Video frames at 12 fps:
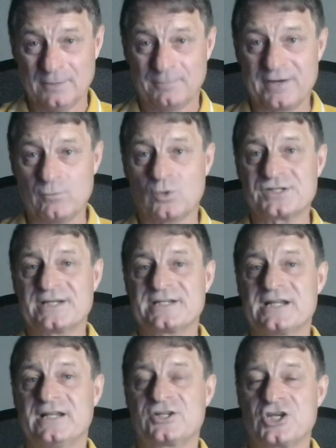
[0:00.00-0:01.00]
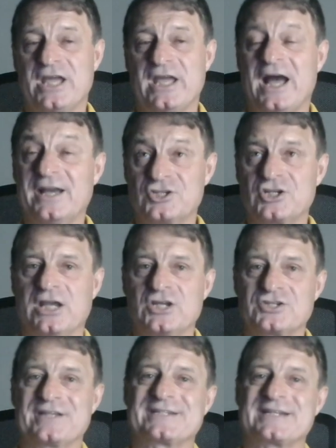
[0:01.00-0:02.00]
but it wasn't until I
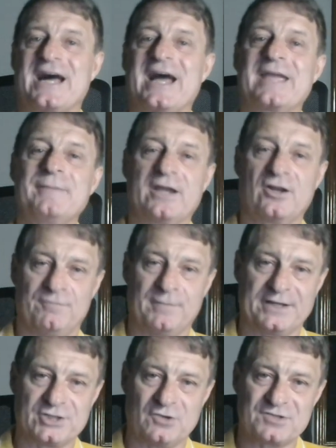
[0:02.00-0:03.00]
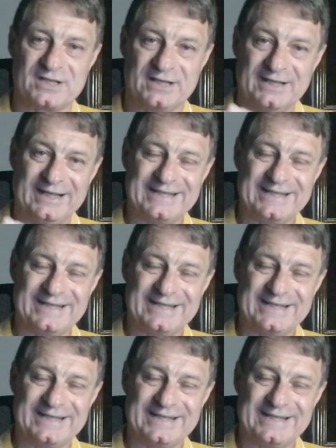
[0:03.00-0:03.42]
changed the timing of my dose,